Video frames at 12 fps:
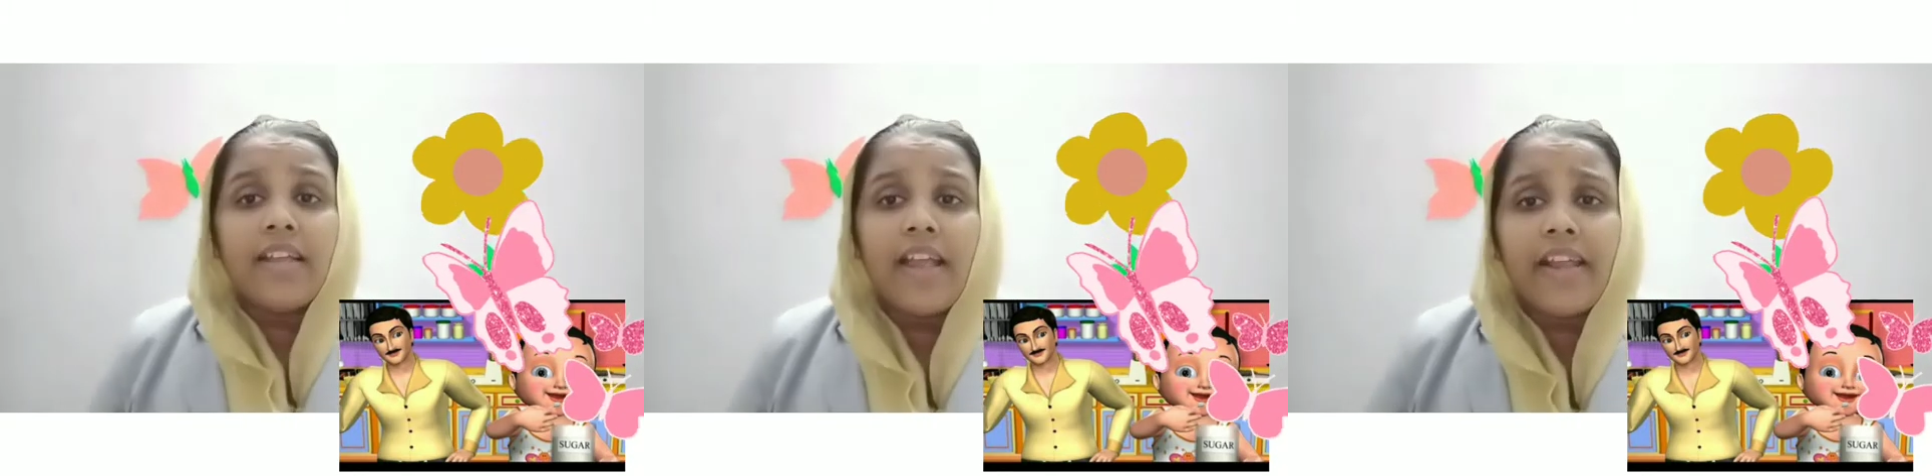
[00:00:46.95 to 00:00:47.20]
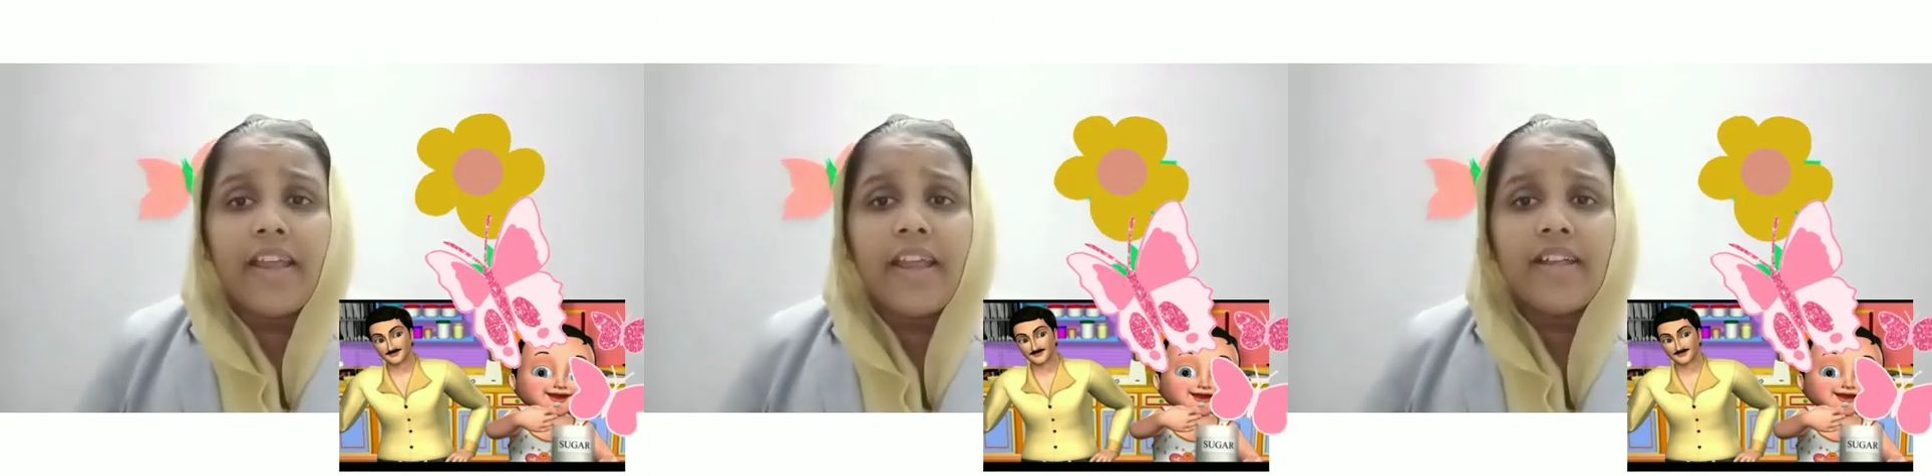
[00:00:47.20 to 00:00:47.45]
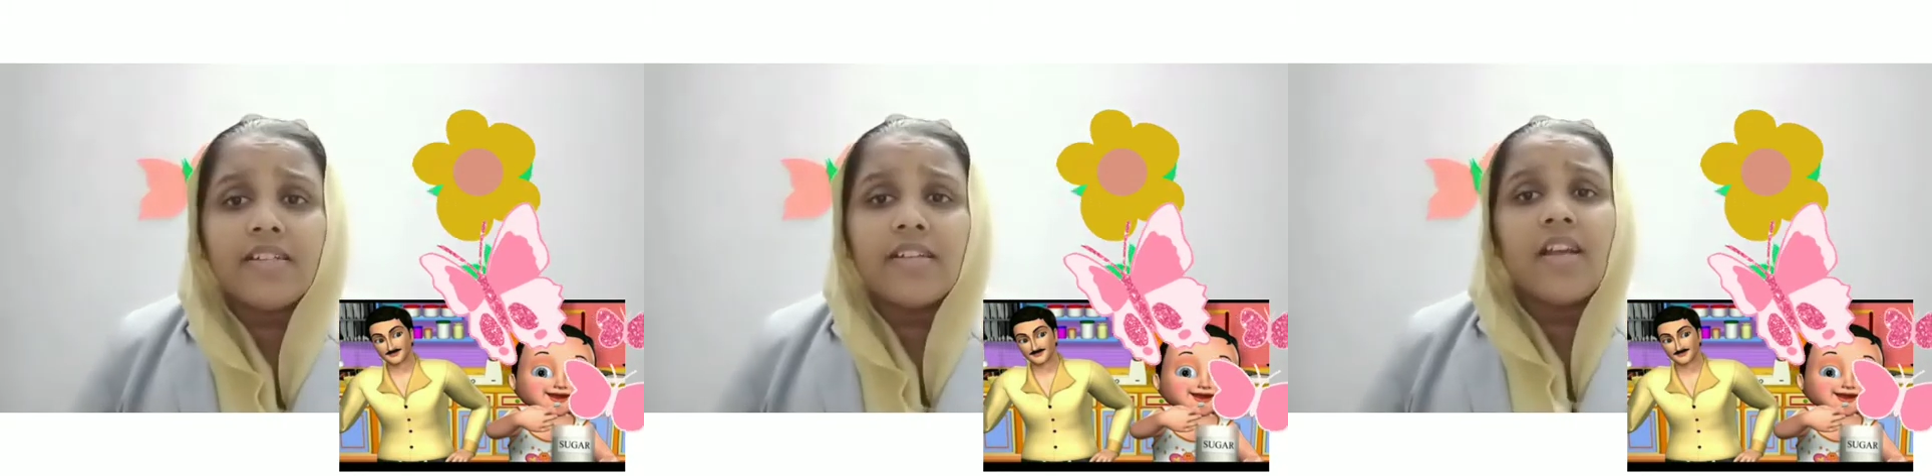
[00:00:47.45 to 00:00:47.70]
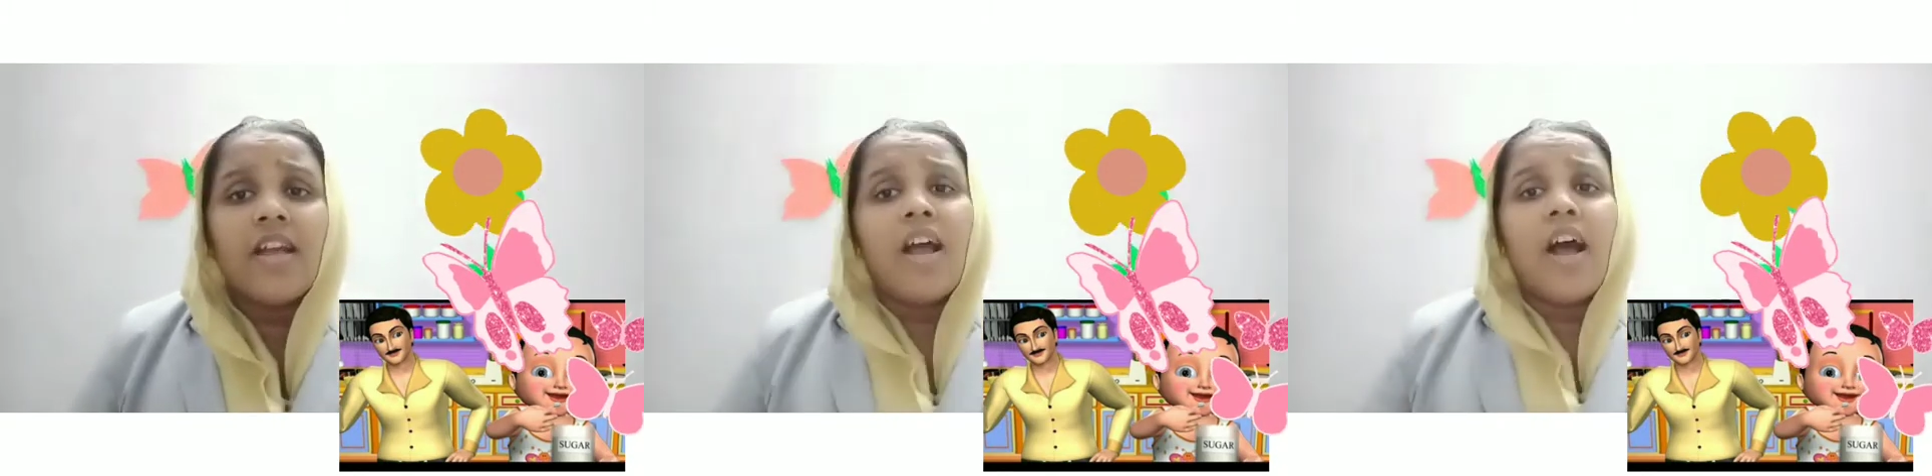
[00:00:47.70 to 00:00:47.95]
again,
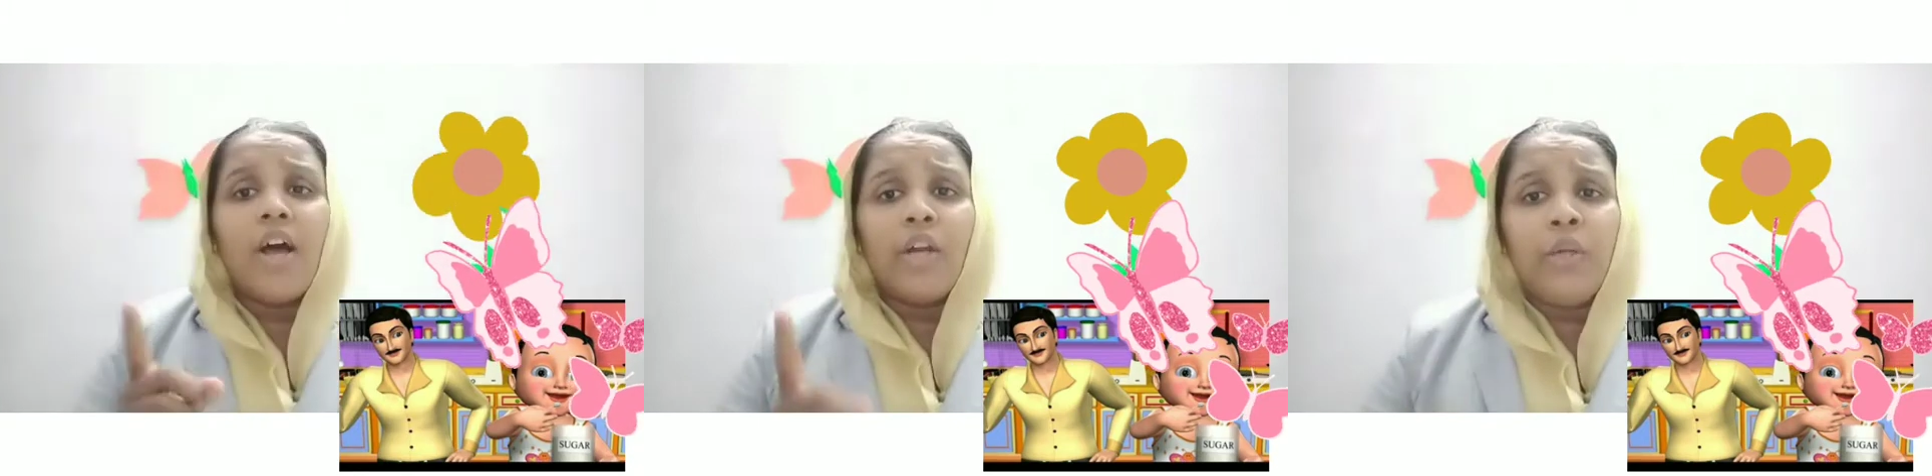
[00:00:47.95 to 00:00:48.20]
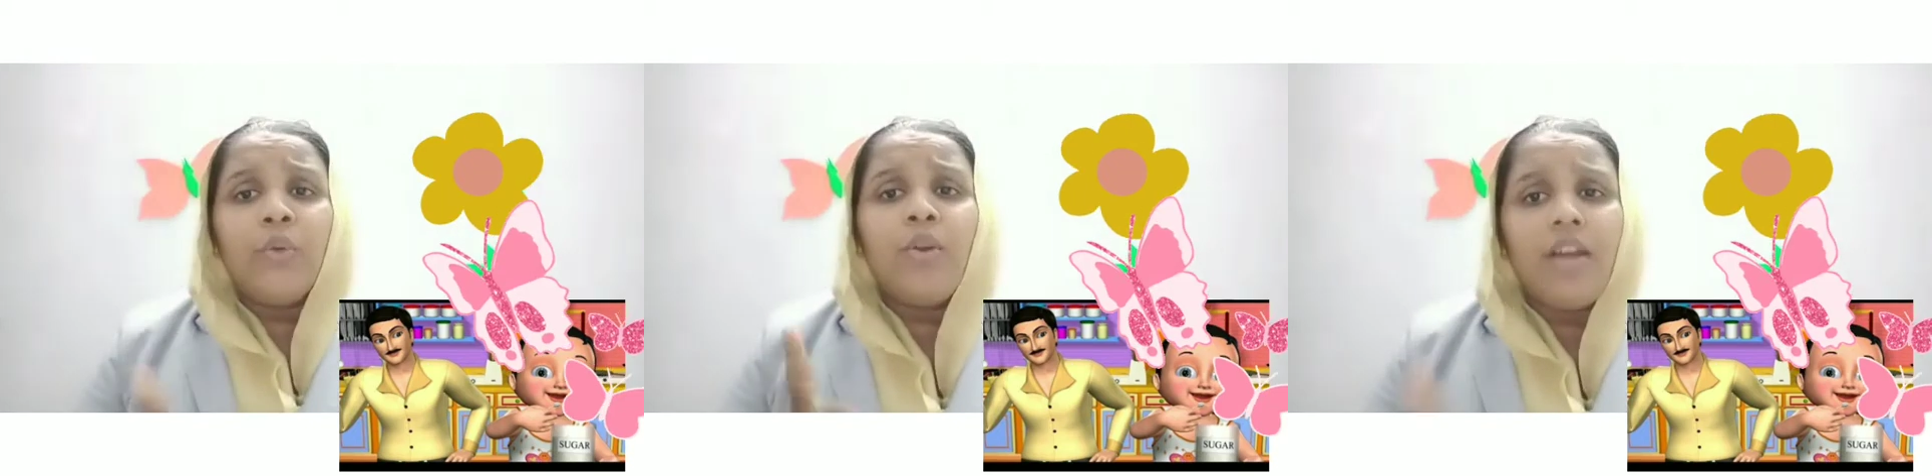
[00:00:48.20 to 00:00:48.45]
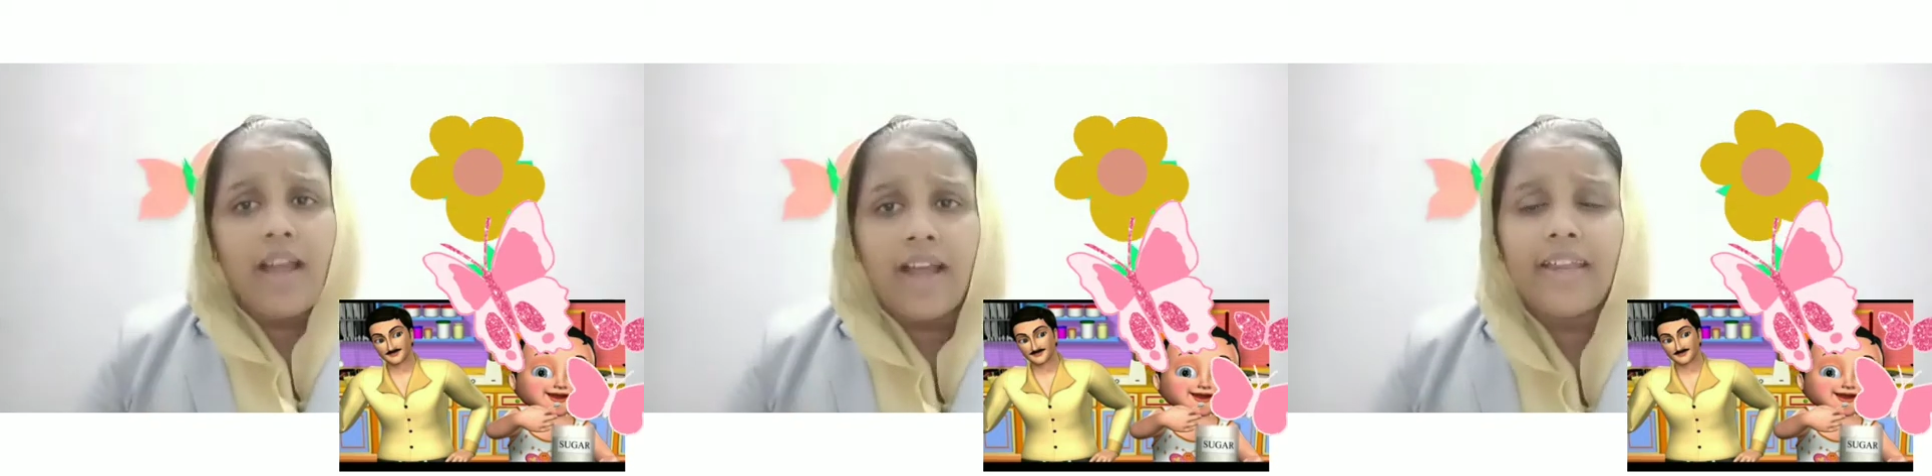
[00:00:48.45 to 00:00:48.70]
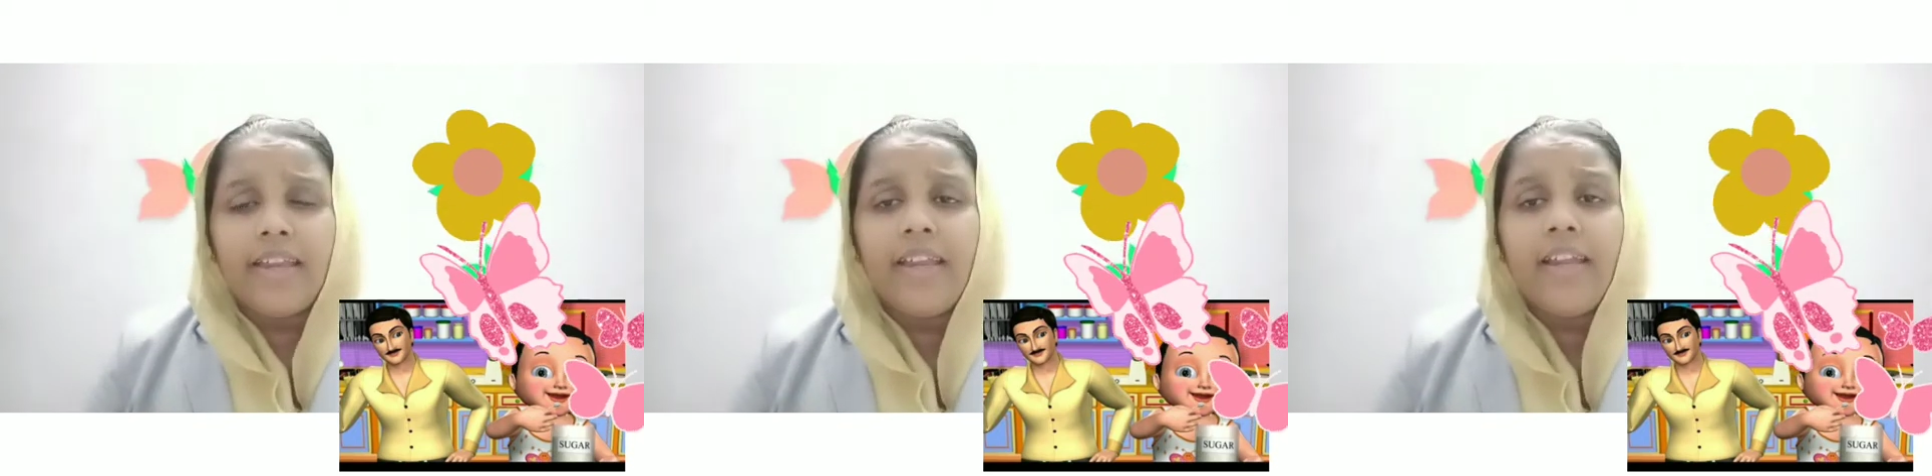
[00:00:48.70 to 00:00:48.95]
are you
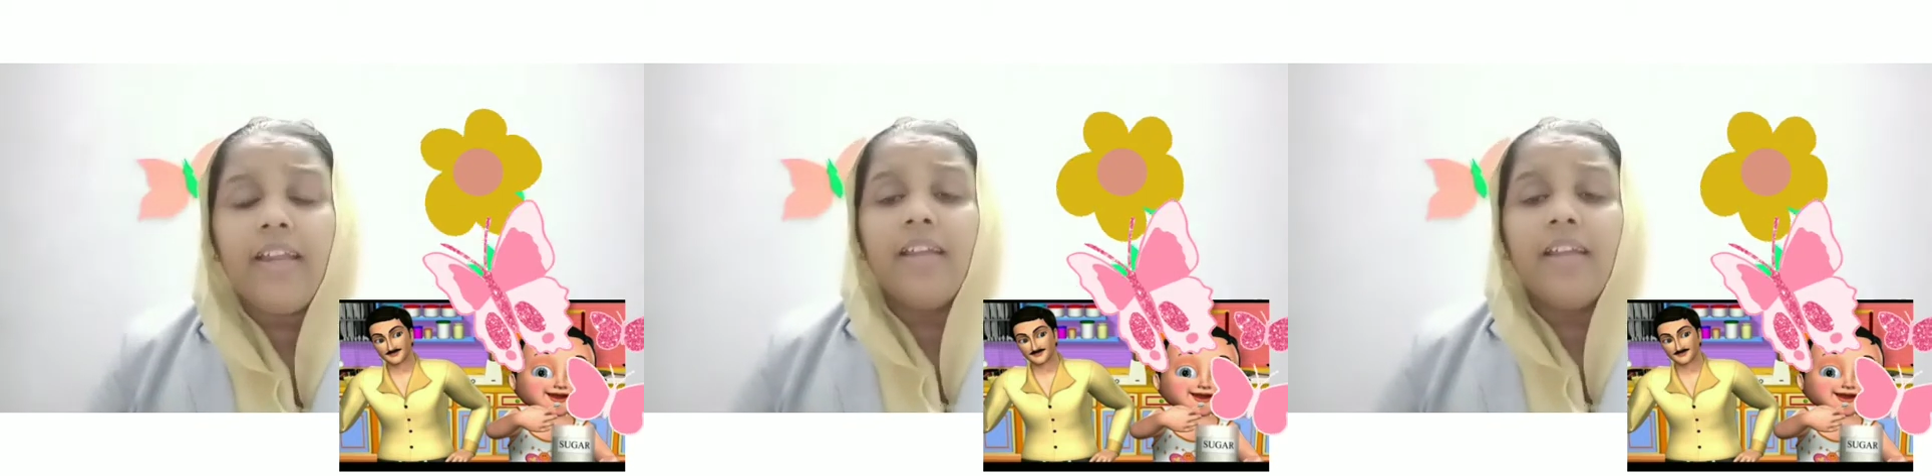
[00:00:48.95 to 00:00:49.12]
lying?